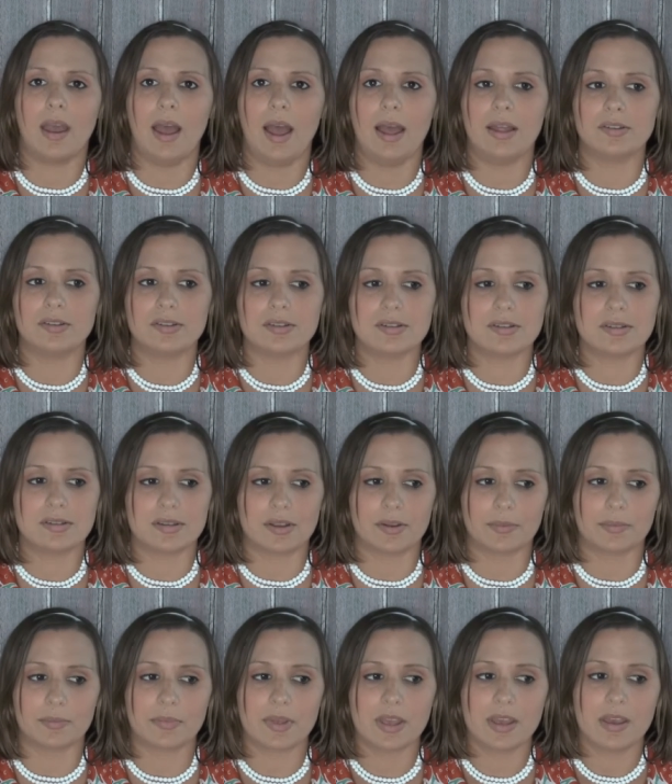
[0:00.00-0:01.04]
And
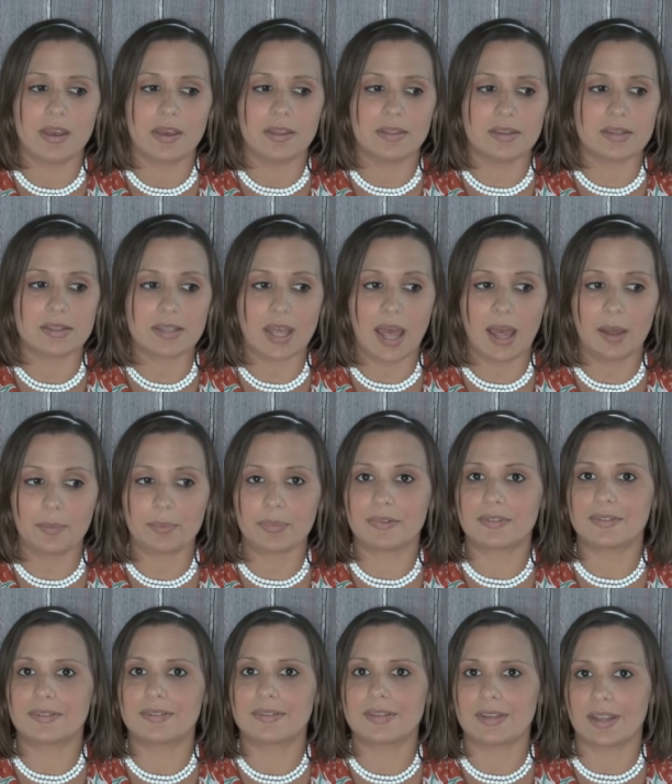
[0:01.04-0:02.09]
um, this
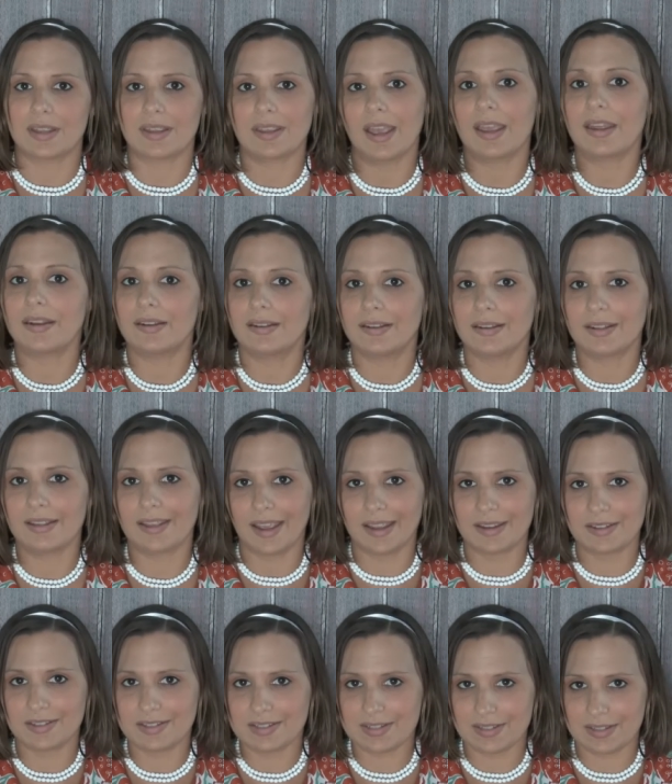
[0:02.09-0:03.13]
happens again and
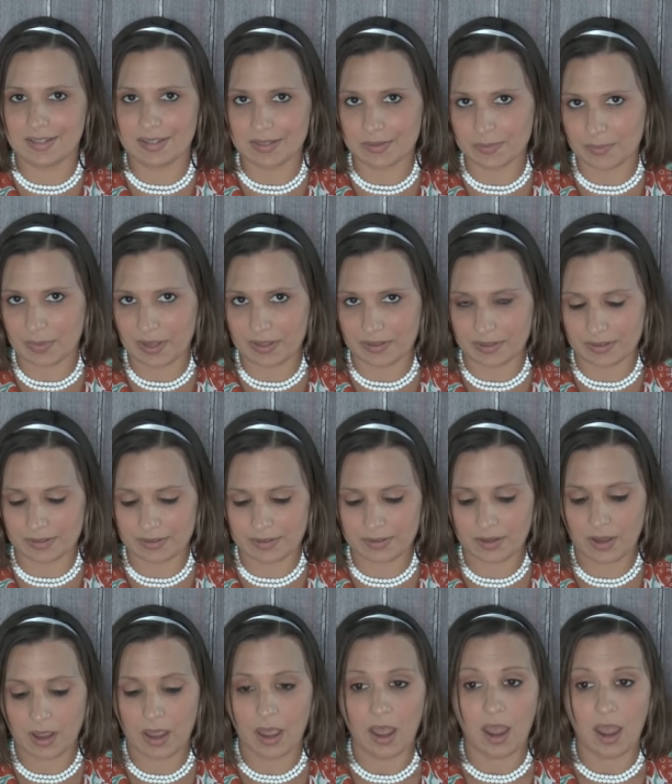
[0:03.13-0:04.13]
again to these mothers.